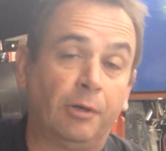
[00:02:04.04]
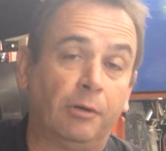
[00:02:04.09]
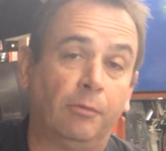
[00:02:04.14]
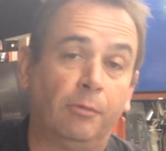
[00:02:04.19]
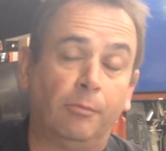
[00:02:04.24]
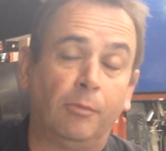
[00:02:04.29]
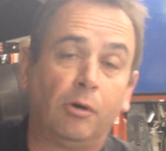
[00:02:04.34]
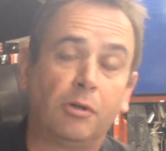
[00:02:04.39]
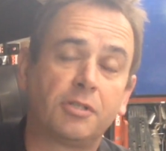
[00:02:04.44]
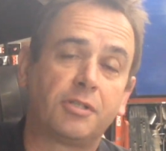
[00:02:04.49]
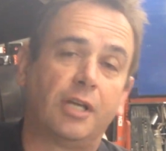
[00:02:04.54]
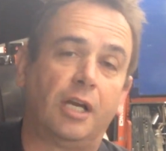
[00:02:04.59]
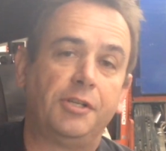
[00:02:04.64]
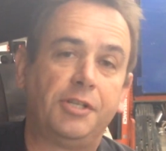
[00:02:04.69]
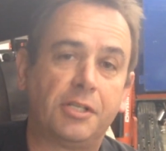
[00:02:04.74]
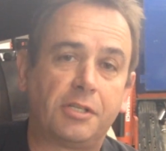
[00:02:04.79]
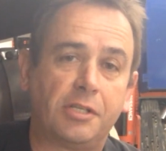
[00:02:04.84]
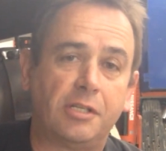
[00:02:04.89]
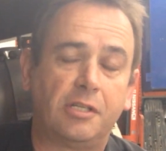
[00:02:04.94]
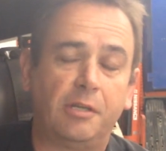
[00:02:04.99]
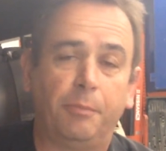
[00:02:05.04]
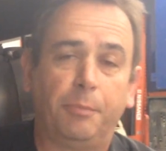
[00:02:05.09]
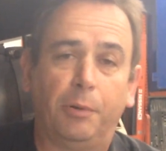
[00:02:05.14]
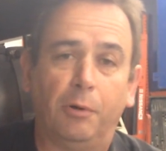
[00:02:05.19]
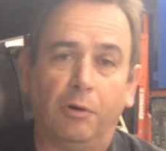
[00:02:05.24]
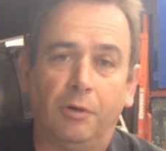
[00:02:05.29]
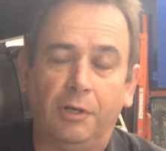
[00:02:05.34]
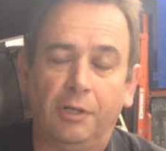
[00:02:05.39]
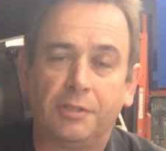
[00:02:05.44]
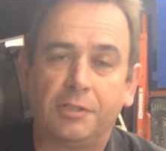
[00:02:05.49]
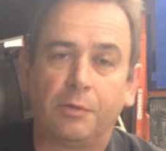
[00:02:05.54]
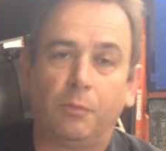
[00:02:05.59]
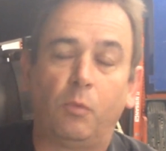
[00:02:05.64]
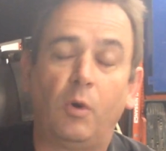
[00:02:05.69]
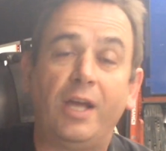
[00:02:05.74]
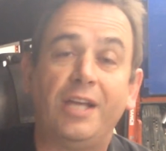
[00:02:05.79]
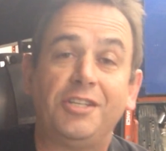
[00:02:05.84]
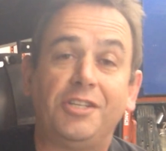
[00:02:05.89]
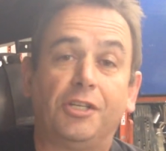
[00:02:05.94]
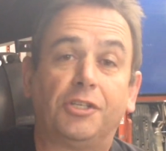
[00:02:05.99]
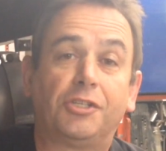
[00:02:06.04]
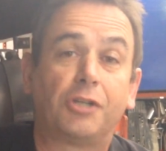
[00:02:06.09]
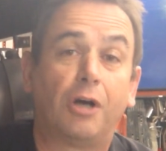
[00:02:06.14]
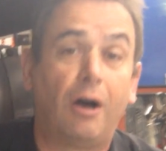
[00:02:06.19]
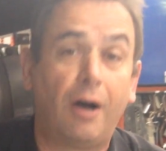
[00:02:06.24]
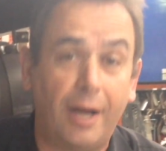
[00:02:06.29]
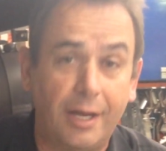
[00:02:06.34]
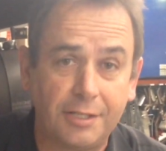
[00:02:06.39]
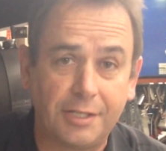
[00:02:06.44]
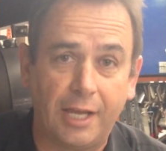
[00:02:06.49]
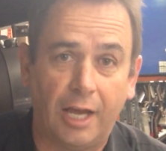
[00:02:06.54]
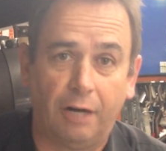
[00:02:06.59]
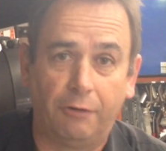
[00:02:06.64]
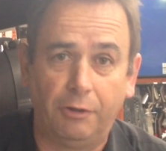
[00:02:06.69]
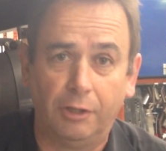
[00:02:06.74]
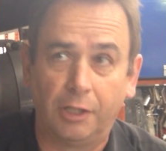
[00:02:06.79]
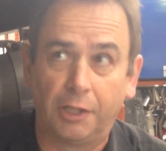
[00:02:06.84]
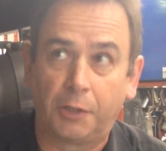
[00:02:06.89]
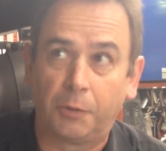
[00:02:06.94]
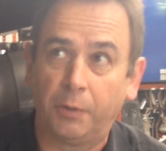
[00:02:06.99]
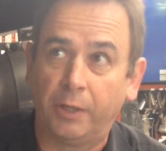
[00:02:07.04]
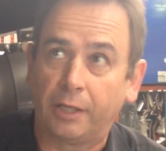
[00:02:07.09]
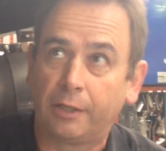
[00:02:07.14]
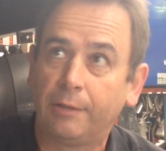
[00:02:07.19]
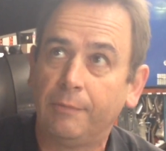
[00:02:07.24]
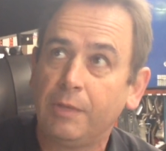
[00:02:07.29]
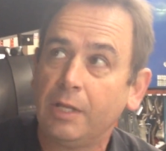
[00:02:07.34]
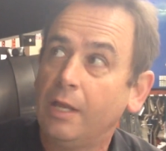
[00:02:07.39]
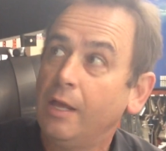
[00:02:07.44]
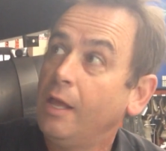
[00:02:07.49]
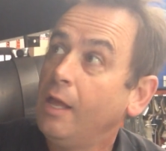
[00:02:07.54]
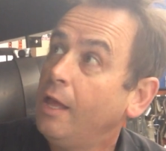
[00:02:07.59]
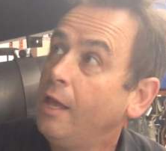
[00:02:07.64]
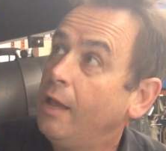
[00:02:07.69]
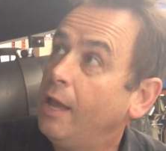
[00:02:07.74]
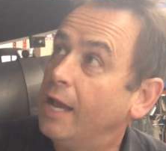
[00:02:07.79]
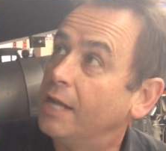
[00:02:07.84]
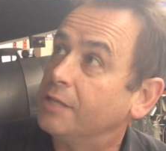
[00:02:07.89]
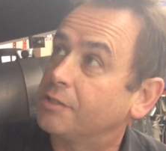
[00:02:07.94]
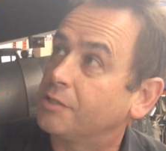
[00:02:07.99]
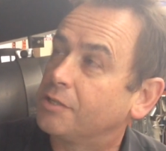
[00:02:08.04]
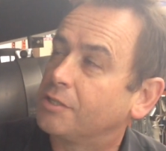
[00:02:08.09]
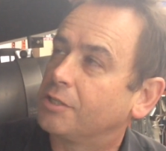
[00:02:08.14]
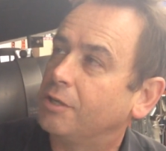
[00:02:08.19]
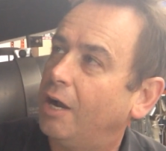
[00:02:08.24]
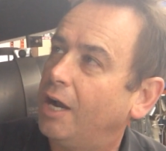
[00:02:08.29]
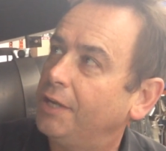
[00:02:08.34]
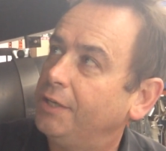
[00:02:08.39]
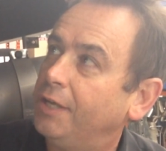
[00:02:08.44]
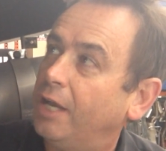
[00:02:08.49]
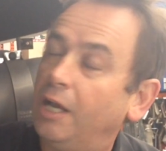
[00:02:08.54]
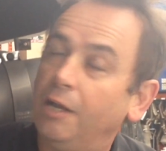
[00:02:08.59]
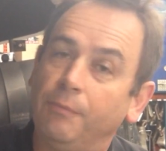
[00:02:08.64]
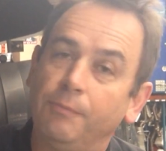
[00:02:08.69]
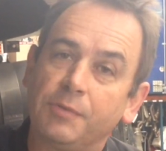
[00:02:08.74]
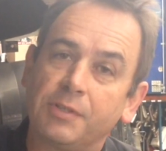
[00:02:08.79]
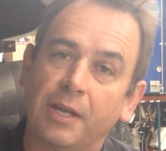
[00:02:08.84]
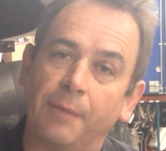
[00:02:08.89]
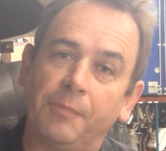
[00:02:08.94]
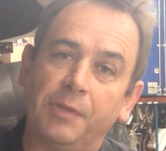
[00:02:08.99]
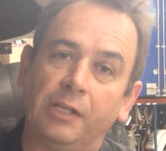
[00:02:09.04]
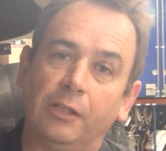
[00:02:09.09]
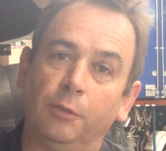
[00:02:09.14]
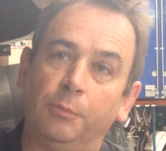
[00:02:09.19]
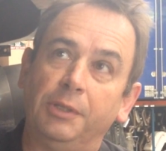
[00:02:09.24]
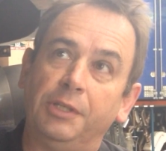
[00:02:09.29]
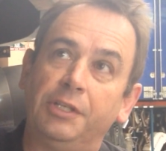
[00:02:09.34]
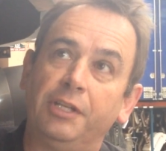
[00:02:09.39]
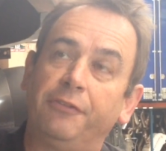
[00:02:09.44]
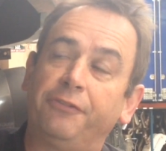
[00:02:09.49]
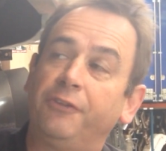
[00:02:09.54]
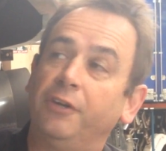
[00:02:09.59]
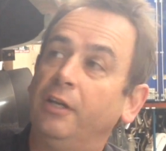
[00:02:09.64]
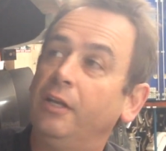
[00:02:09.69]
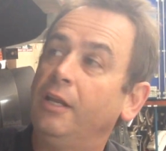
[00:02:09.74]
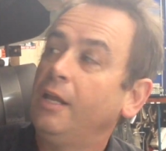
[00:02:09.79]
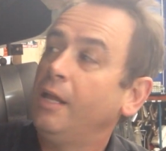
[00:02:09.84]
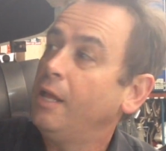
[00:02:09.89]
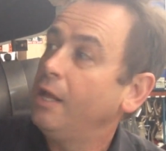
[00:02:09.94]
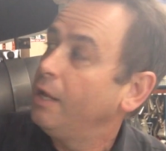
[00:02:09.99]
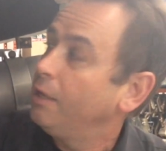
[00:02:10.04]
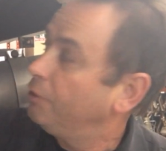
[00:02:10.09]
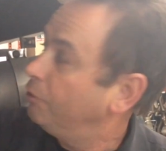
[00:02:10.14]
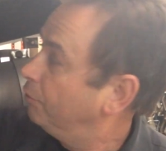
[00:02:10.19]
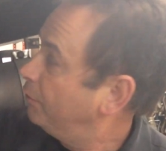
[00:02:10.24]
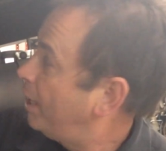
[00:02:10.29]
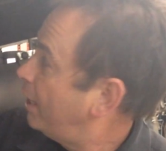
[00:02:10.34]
but also just as important as it wears your tyres out really quick. As a side note, something a little bit different, you'll